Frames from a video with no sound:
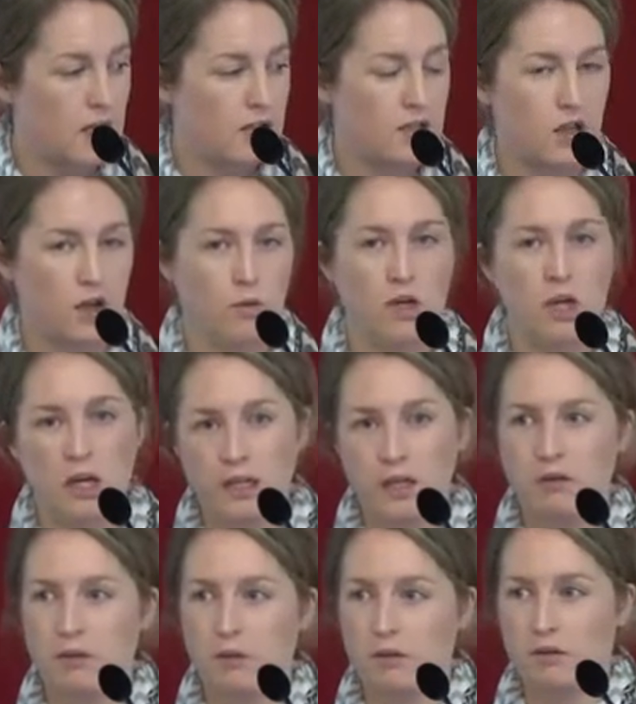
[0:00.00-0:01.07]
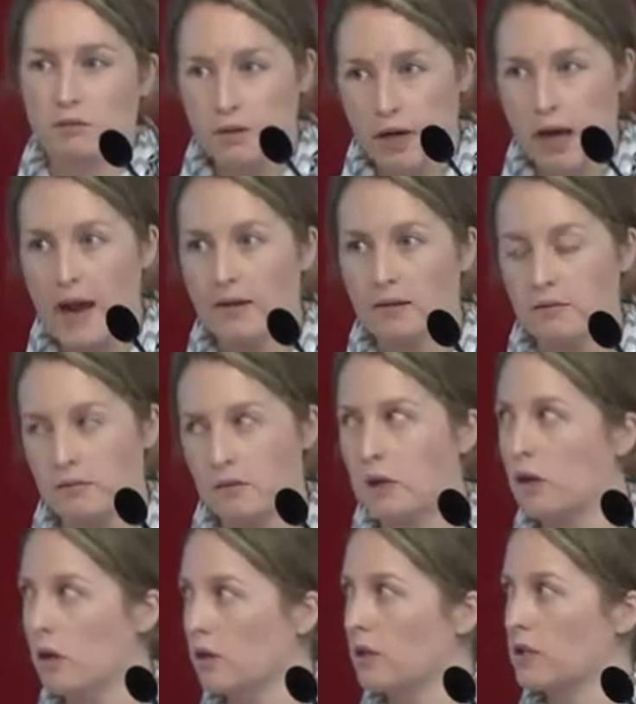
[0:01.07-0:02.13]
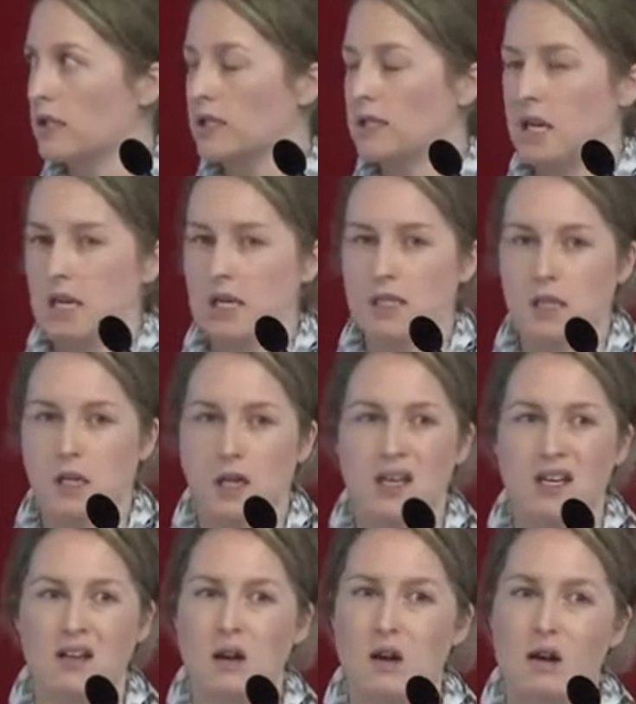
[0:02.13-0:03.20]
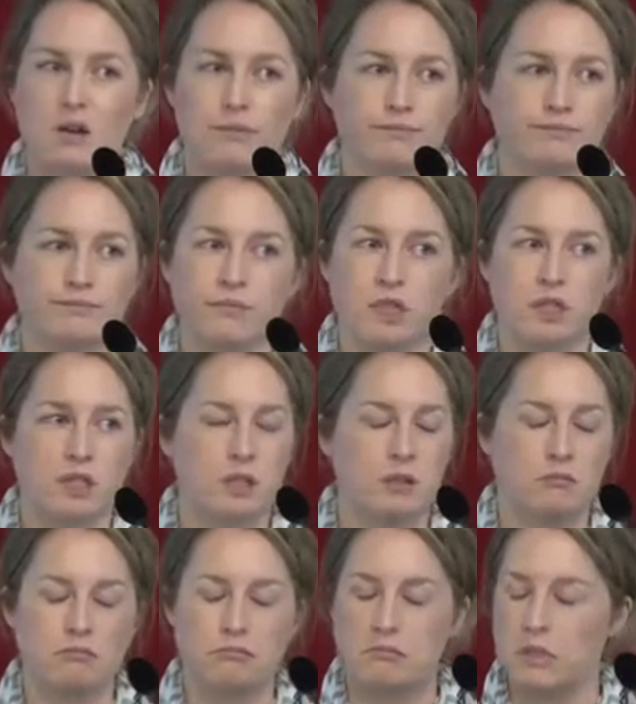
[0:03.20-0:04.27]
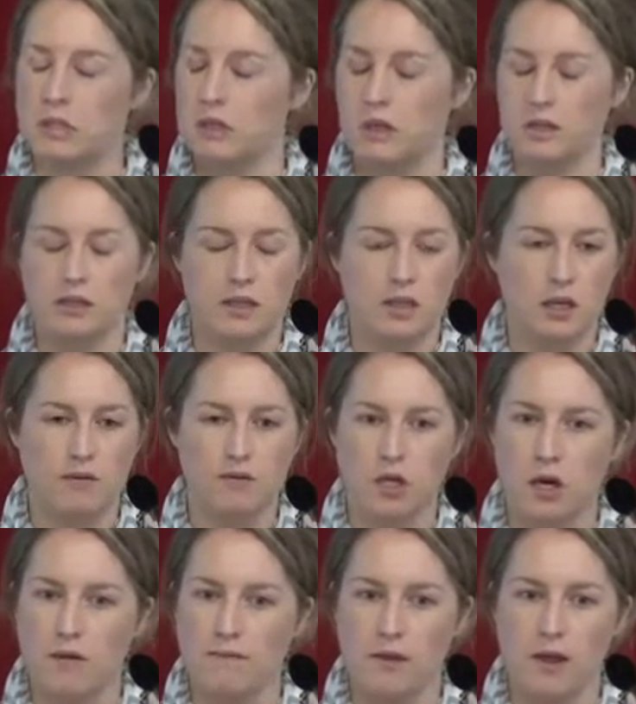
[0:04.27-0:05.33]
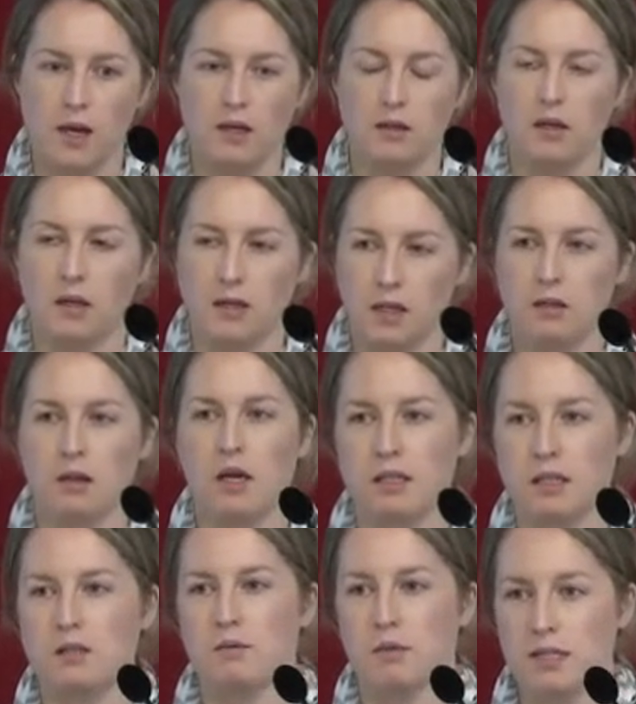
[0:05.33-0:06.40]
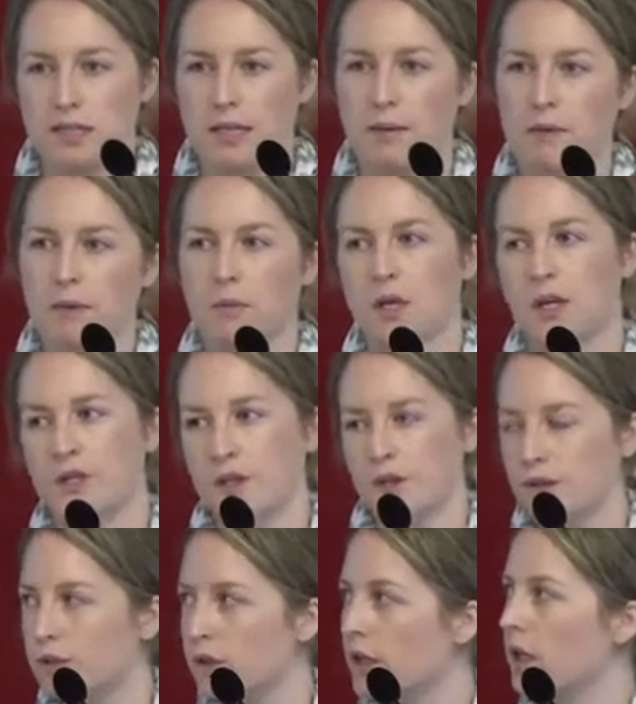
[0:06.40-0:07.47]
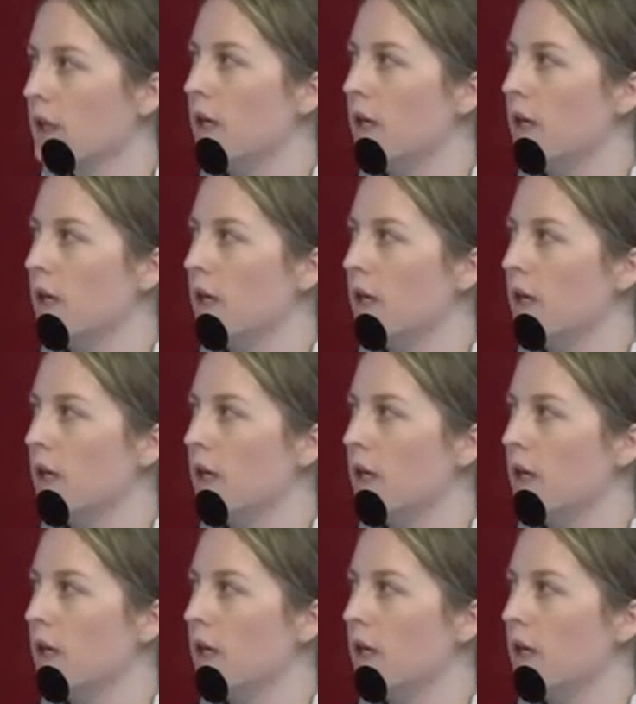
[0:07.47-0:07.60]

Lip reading: So when I go out across the settings and I hear, I just don't have time for that. I just want to slap them, but I don't.